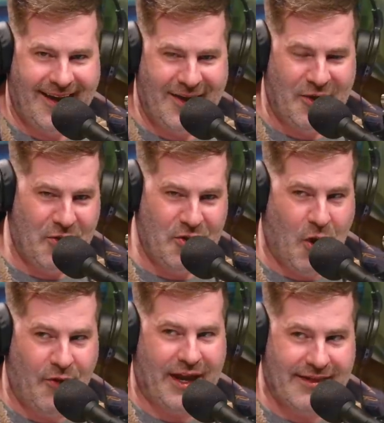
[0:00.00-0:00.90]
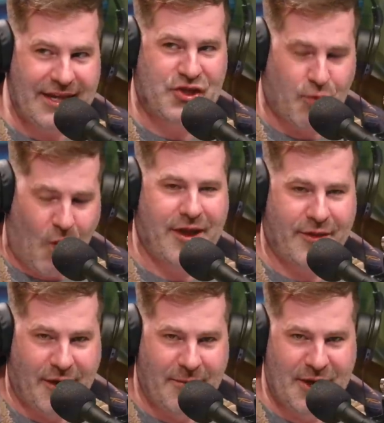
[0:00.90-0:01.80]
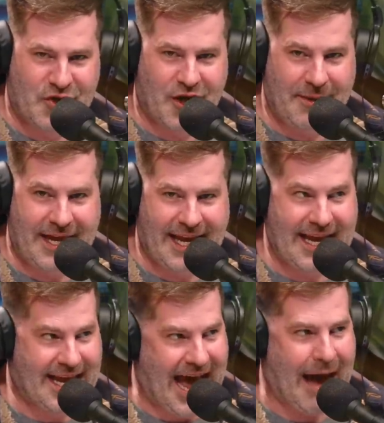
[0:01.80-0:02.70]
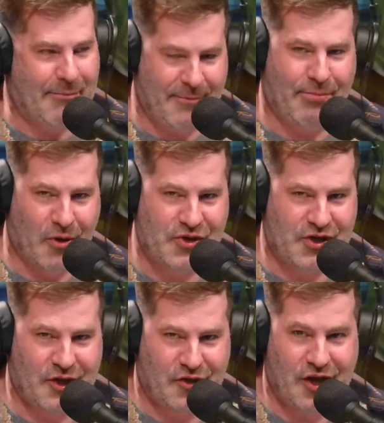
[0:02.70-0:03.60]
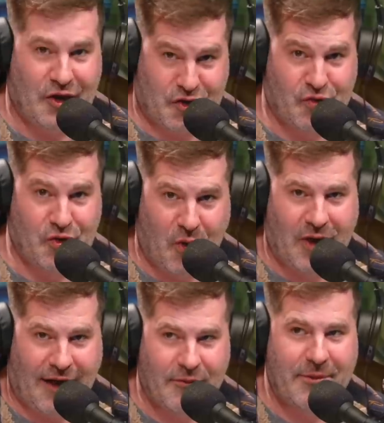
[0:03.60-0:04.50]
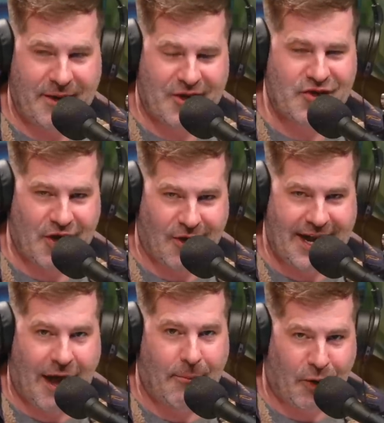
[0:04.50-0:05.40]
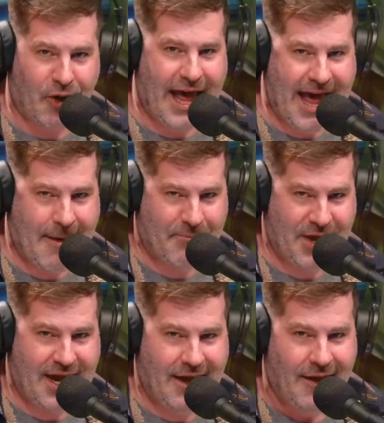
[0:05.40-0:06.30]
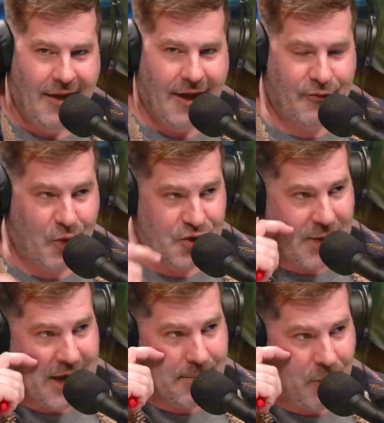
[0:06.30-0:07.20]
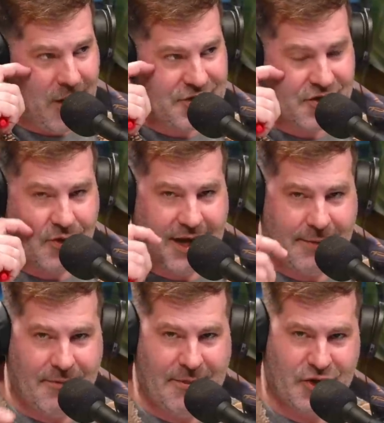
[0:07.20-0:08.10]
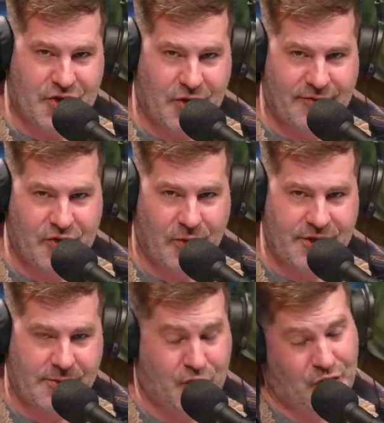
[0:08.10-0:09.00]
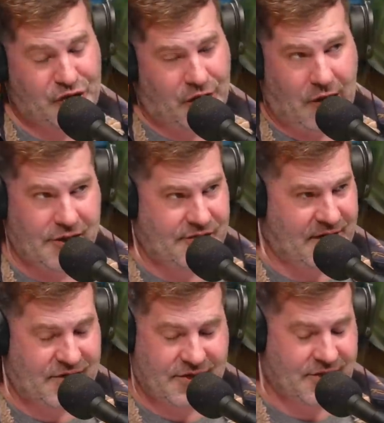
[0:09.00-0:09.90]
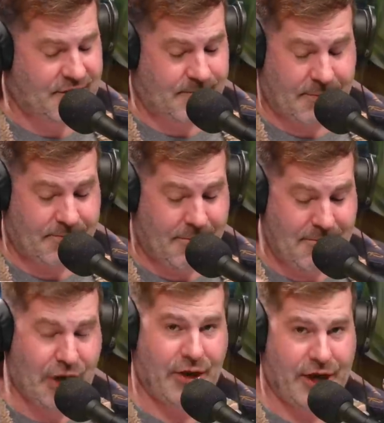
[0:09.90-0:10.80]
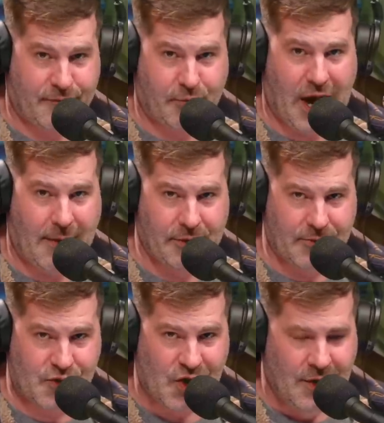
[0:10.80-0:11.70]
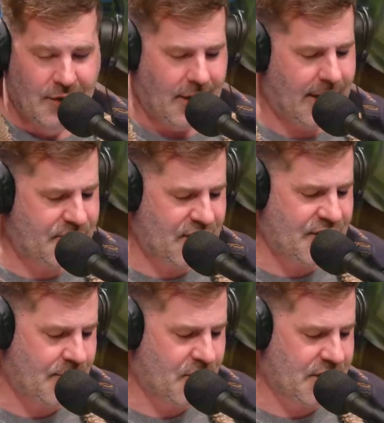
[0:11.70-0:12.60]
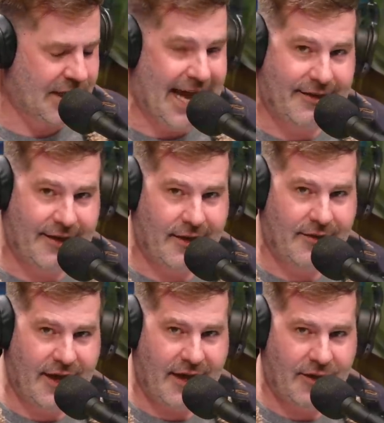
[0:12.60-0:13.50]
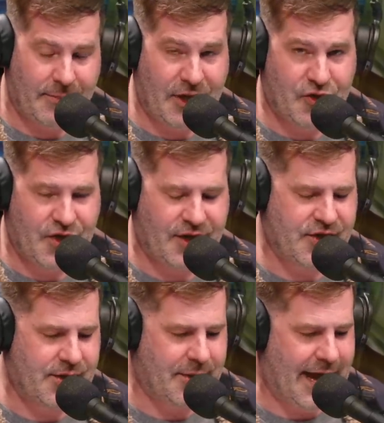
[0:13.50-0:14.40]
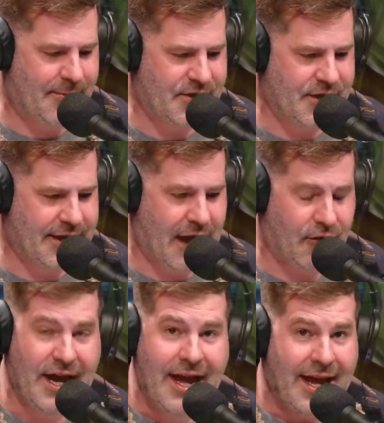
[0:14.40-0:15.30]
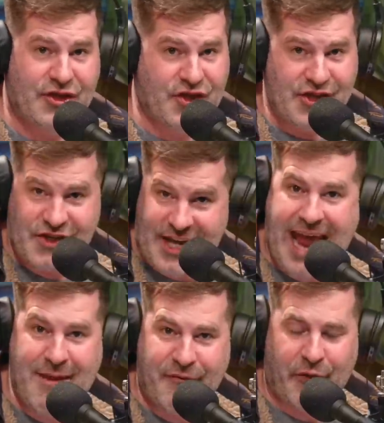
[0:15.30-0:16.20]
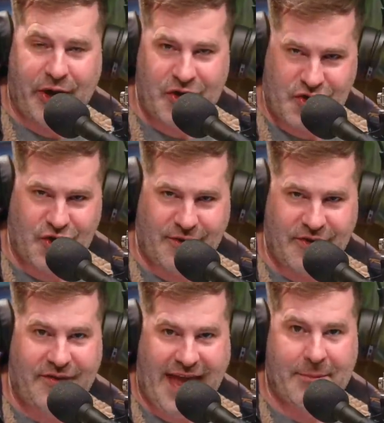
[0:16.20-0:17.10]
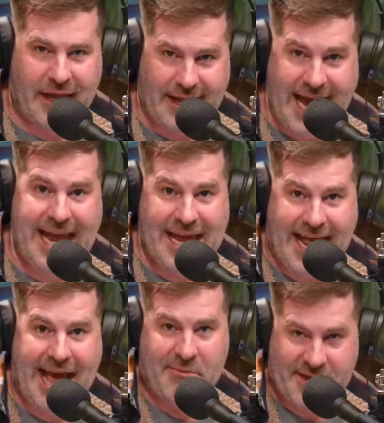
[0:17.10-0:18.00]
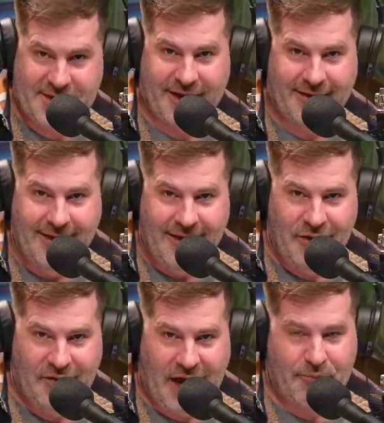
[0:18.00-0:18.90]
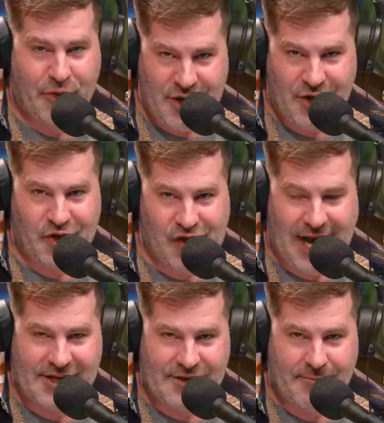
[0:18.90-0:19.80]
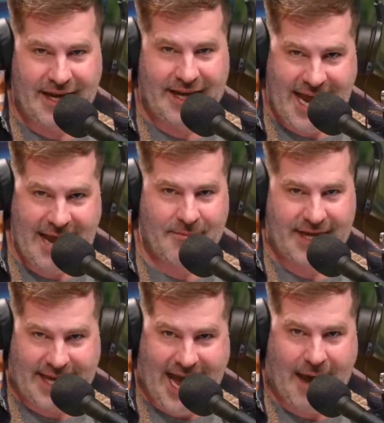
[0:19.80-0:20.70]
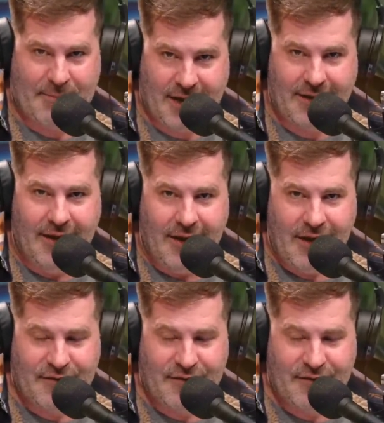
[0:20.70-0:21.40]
you know that at least one of them is going to be getting a cabinet post in a Trudeau government because they're an Alberta MP. And of course, Randy Boissonneau named the Minister of Tourism. George Chahal has faced just a myriad of problems since he was elected. And it'll be interesting to see what happens in Calgary. It's the same for a conservative MLA in Edmonton. You've got a pretty good chance of being named to cabinet